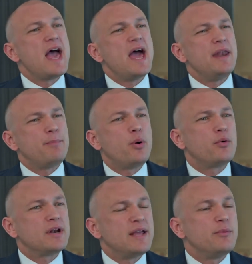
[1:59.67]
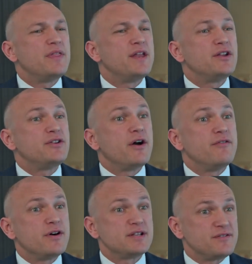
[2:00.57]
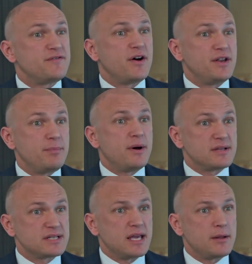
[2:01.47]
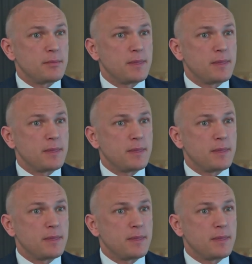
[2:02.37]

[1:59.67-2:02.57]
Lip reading: and importantly within a diversified basket.